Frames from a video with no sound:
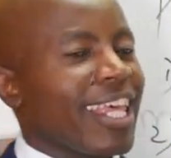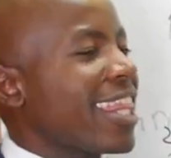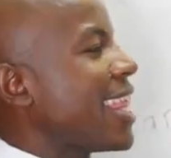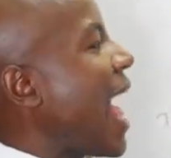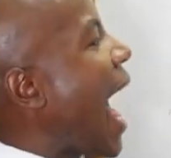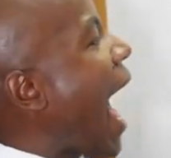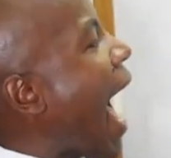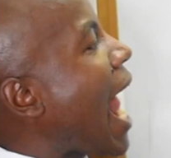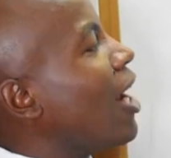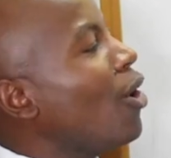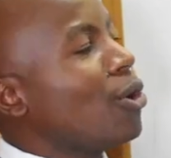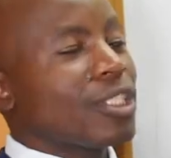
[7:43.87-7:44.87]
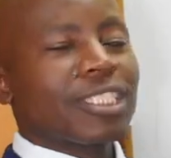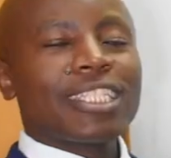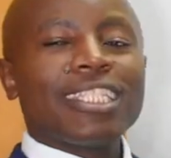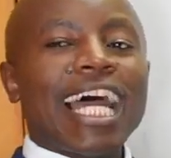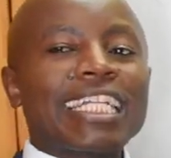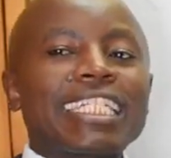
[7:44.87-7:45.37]
There are
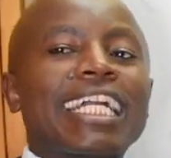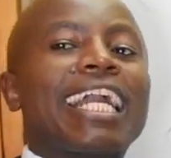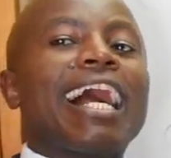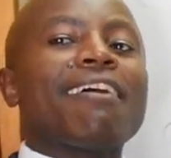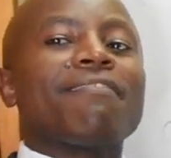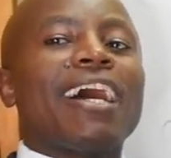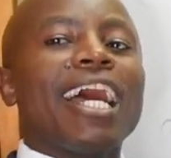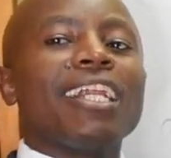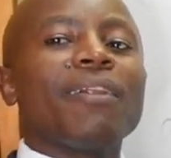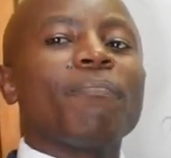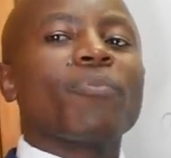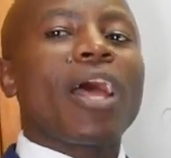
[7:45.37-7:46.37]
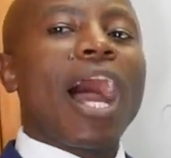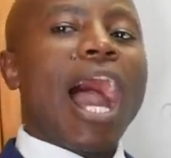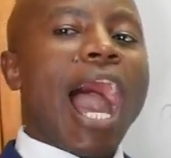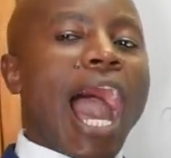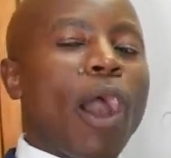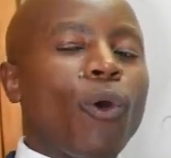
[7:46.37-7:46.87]
laws that govern
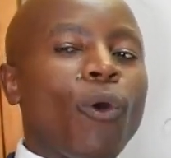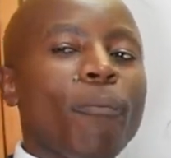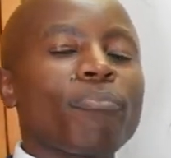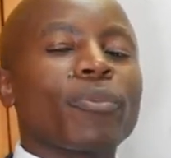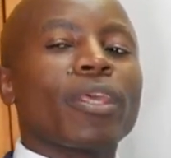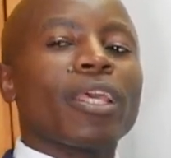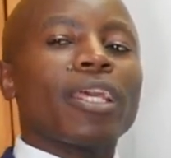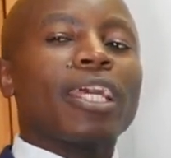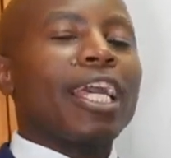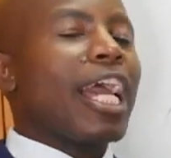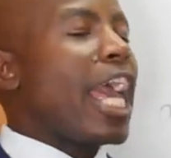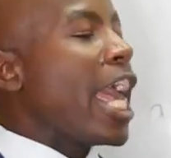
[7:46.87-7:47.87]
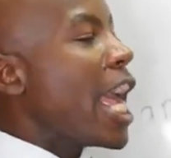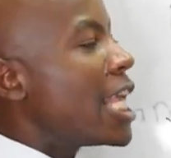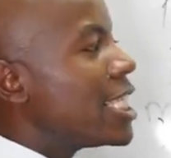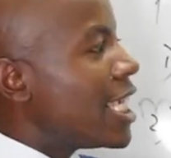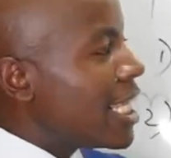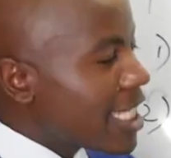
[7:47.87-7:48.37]
how
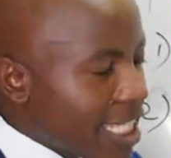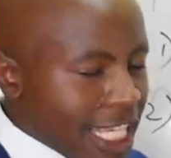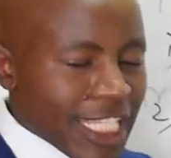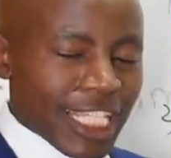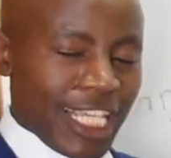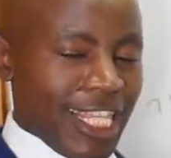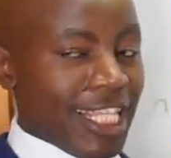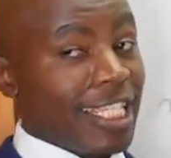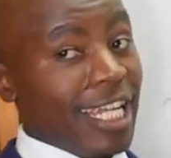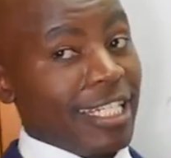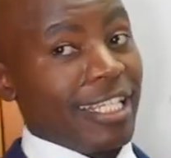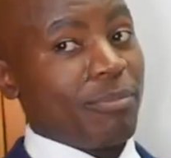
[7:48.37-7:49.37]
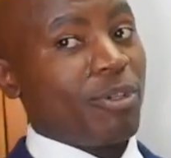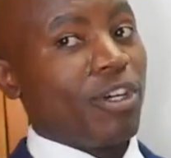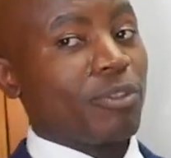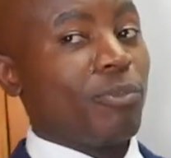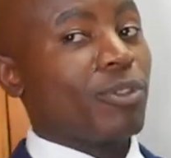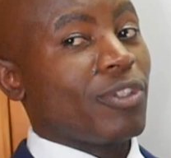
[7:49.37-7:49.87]
agencies in these countries,
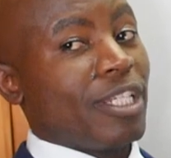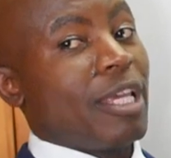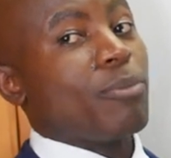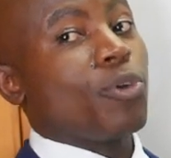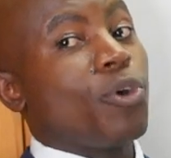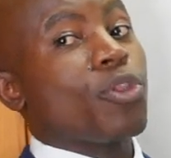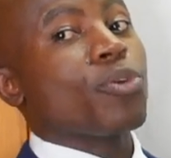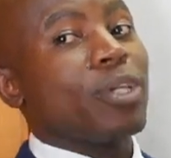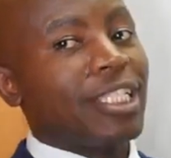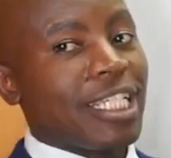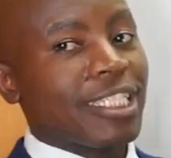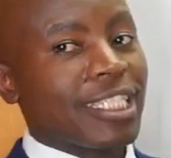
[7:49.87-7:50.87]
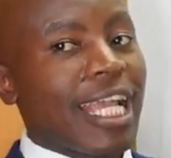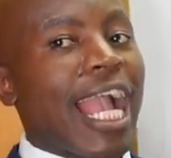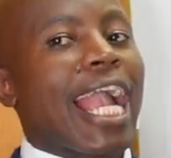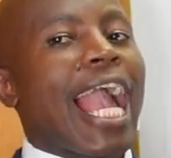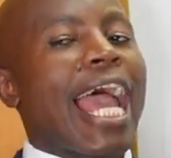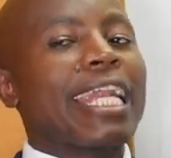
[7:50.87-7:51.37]
because most of the time you go through agencies,
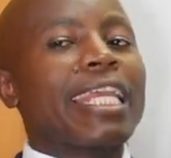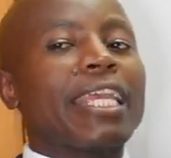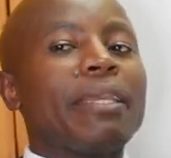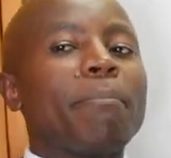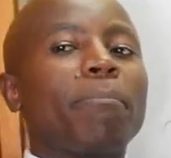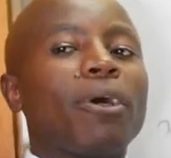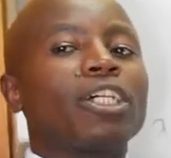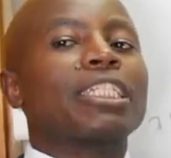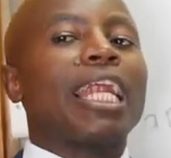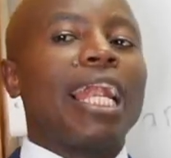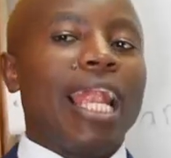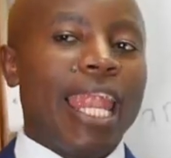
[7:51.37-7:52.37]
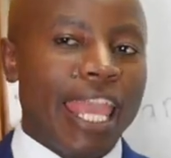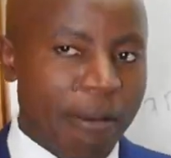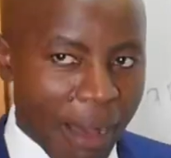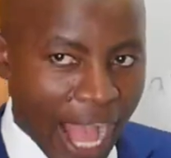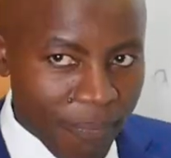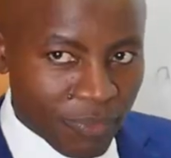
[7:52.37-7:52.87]
can import
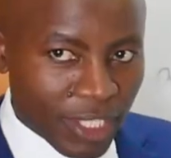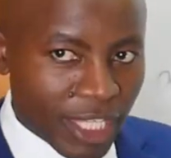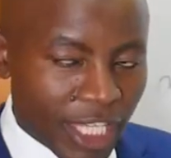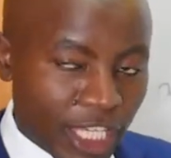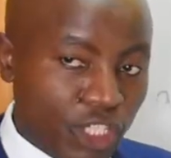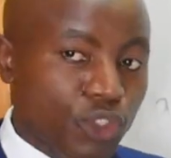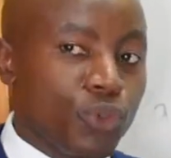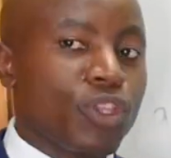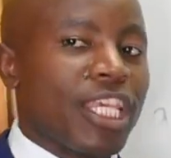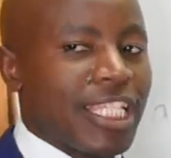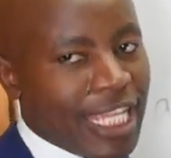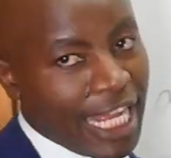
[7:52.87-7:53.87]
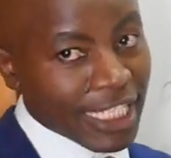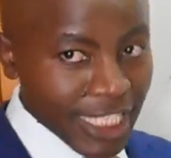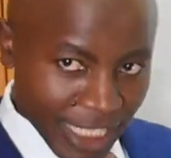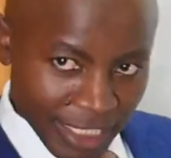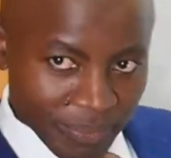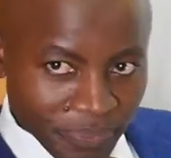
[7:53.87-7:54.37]
labor into these
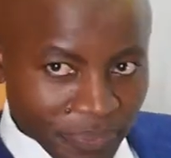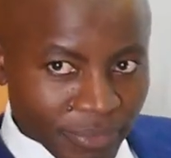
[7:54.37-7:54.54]
countries.